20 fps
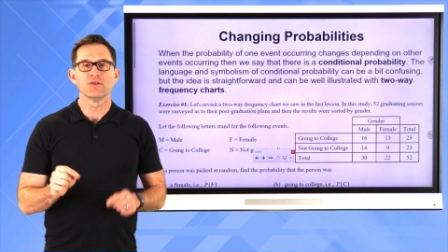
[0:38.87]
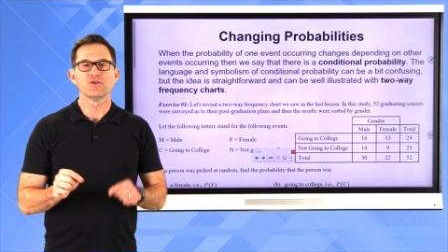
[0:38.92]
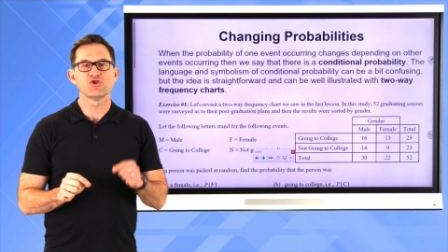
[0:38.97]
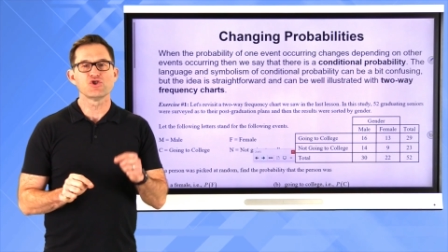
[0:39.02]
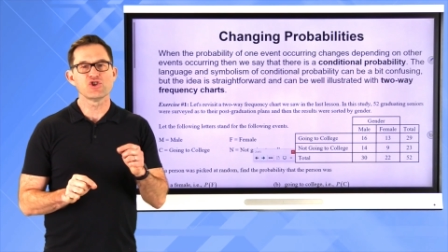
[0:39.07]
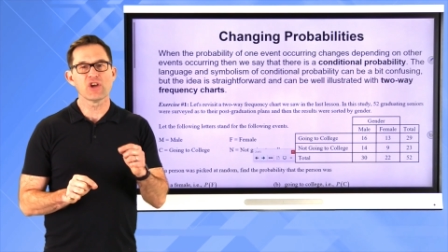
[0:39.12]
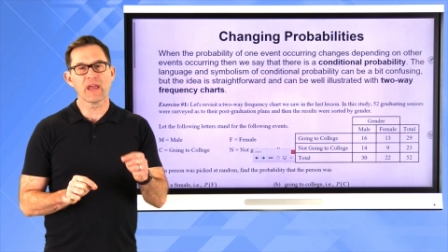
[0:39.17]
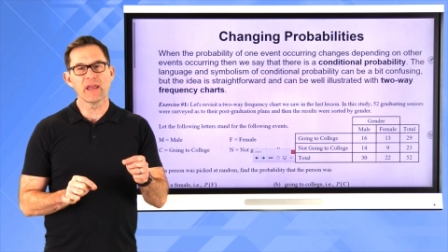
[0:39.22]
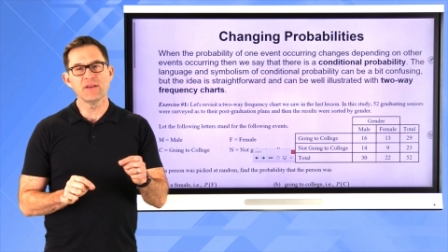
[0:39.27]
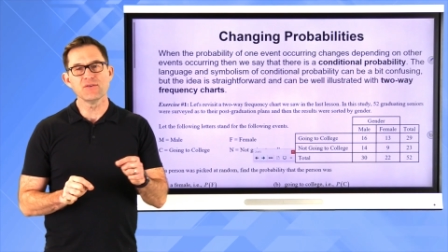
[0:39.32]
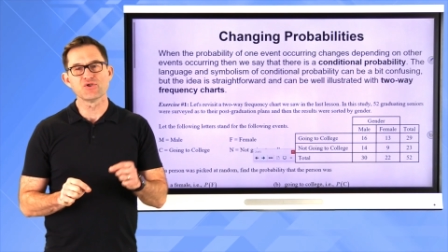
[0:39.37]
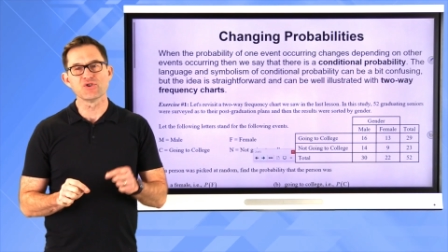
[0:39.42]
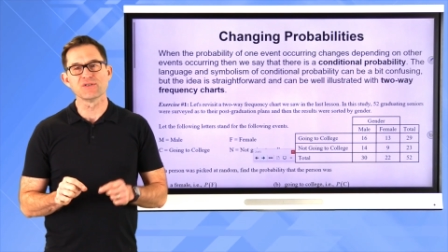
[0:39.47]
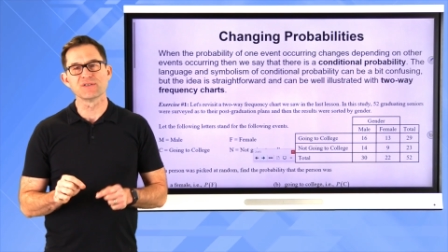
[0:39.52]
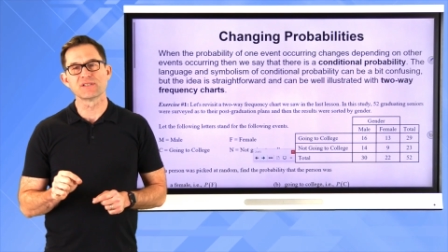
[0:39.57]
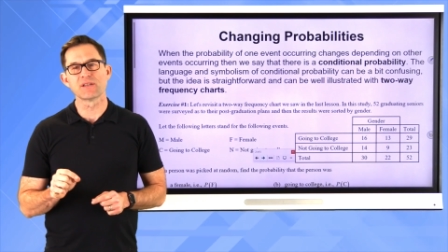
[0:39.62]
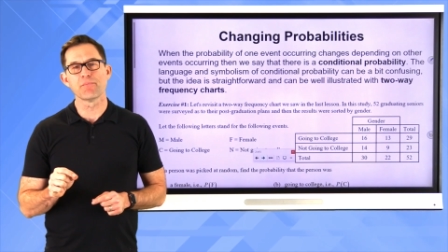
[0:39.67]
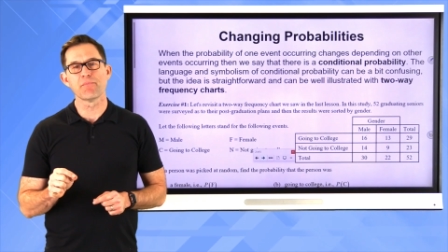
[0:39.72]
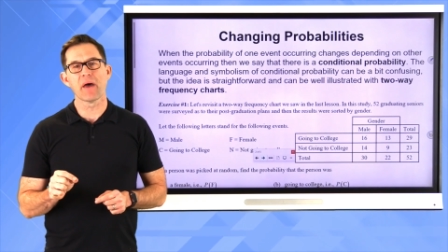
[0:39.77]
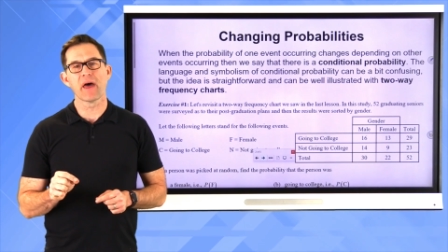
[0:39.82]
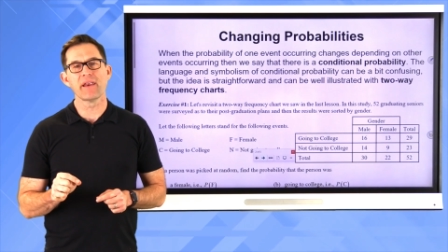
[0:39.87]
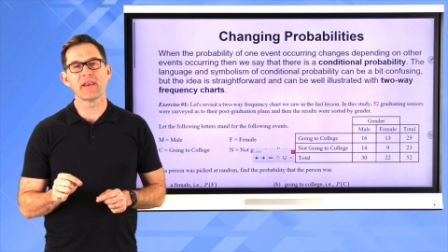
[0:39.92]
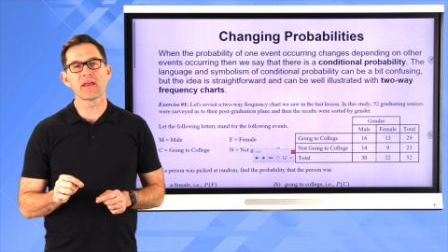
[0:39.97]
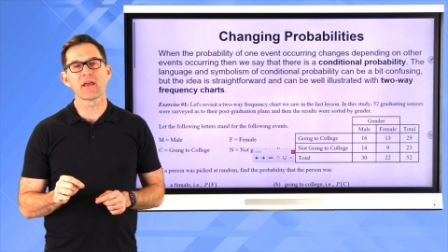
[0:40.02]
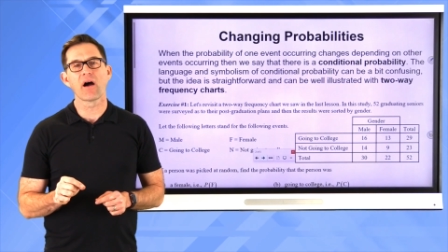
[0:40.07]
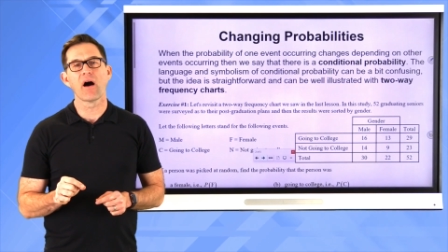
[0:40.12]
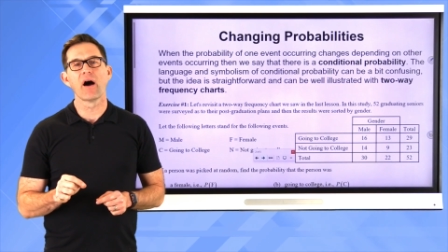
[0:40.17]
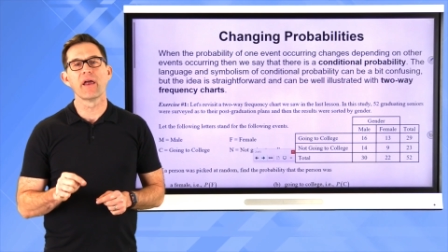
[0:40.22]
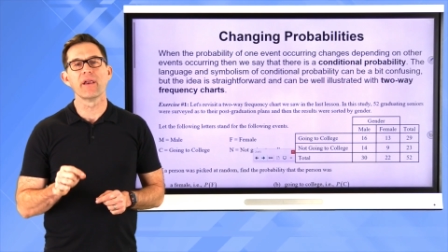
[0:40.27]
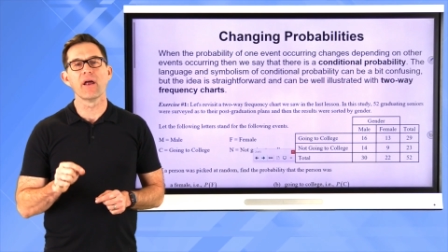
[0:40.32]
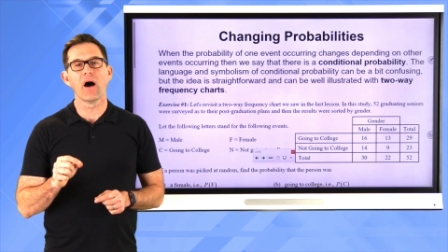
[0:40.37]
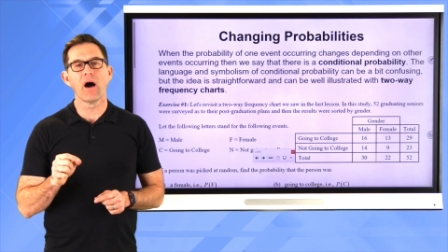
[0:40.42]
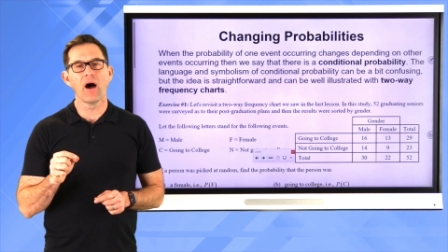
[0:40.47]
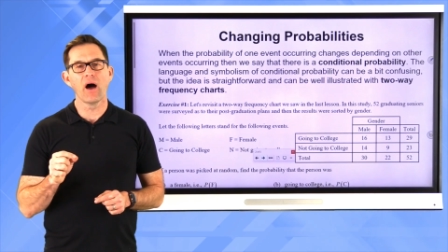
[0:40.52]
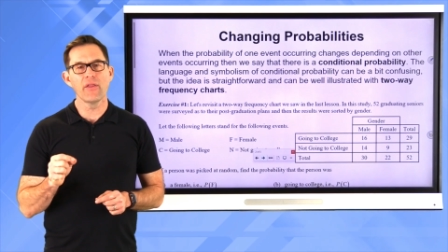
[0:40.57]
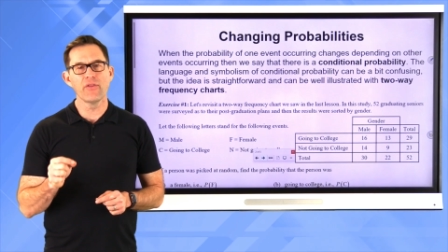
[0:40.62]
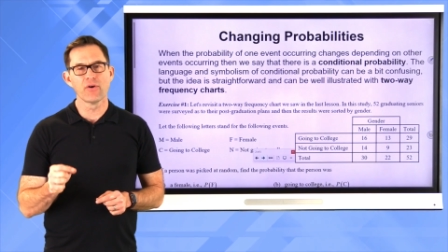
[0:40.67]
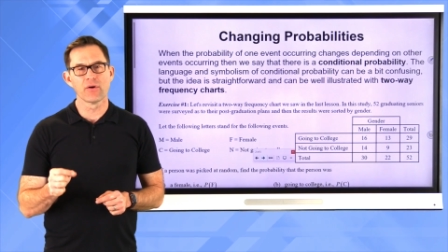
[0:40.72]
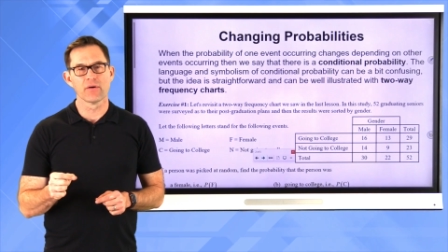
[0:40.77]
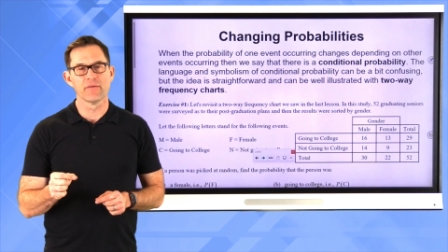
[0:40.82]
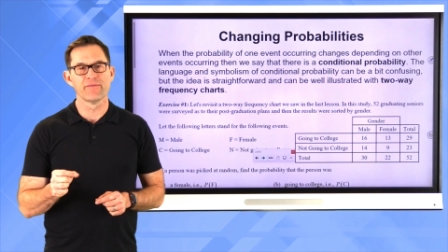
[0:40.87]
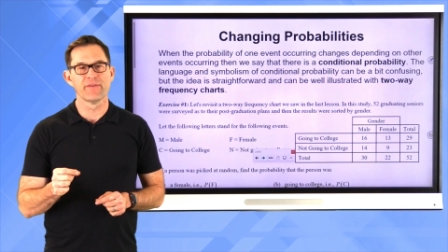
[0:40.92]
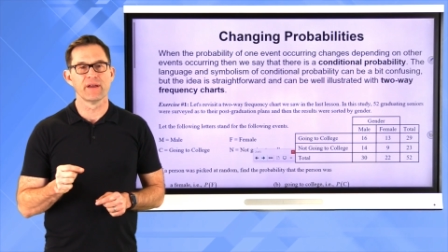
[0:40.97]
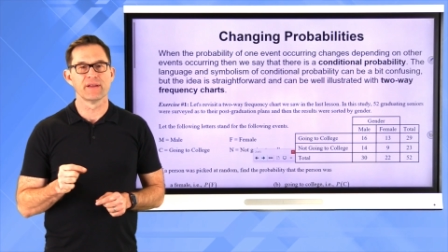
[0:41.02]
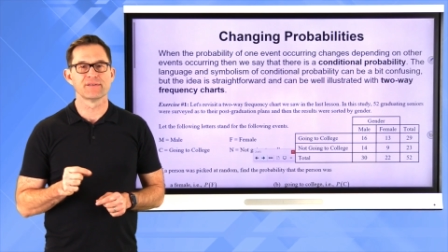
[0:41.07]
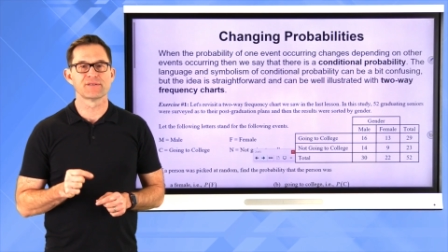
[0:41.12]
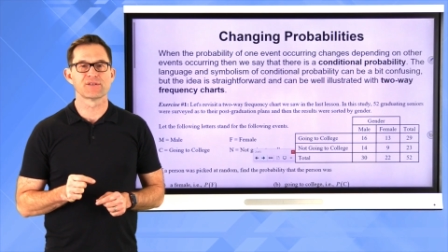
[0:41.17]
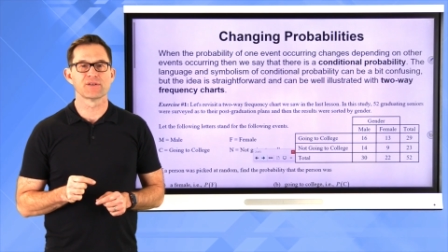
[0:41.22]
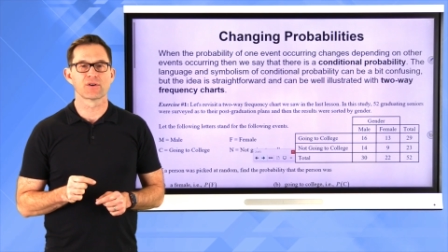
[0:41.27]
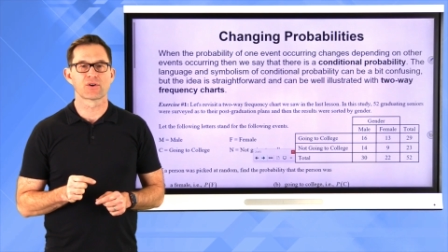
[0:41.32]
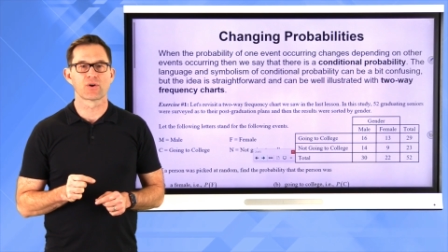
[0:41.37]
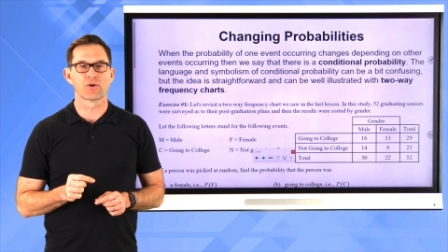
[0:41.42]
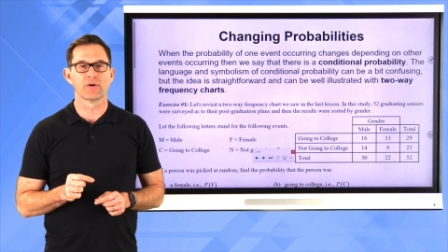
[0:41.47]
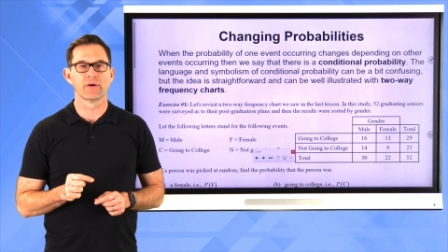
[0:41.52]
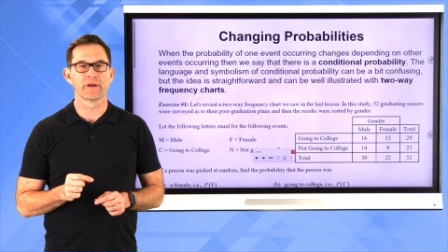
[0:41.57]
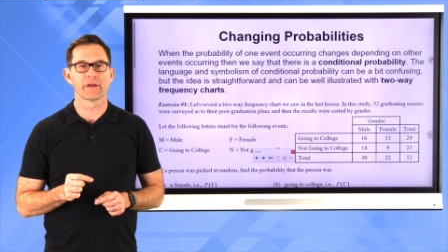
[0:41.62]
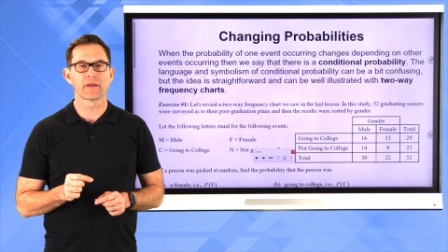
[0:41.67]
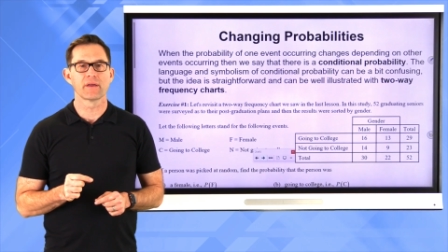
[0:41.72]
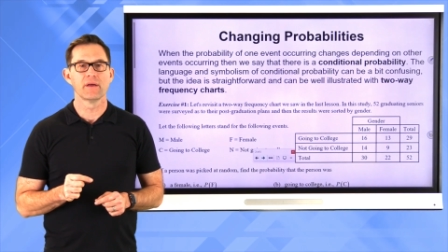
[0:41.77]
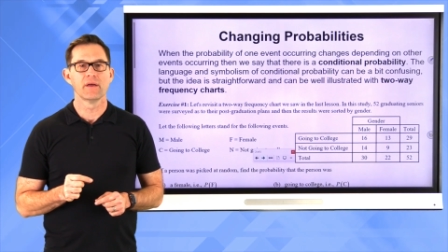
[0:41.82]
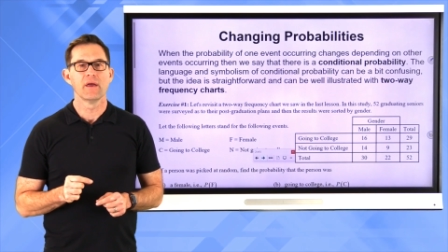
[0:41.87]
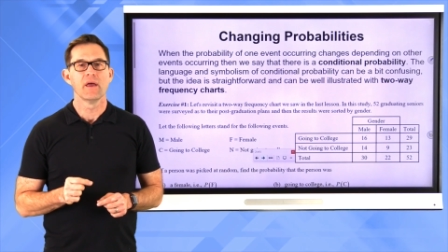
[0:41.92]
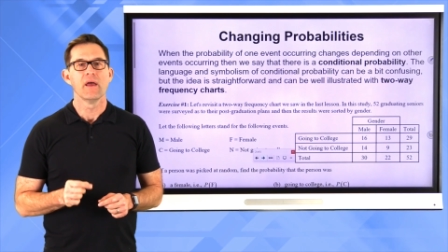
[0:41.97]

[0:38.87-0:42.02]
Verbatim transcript: changes depending on other events occurring,